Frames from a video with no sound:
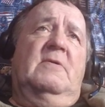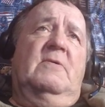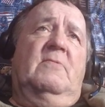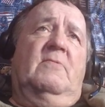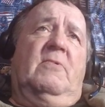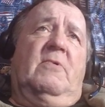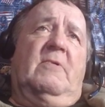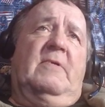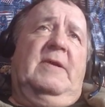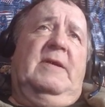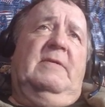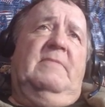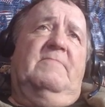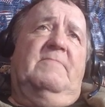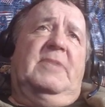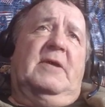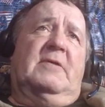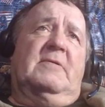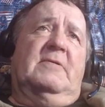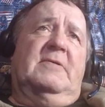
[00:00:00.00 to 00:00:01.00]
were in
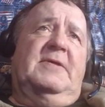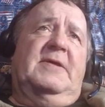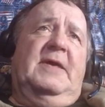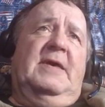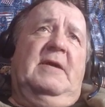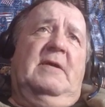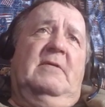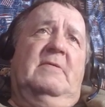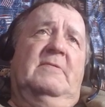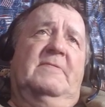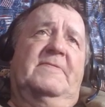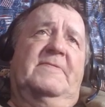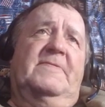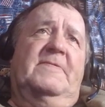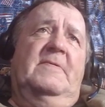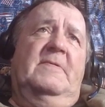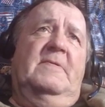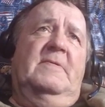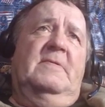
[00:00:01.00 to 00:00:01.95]
bigger towns,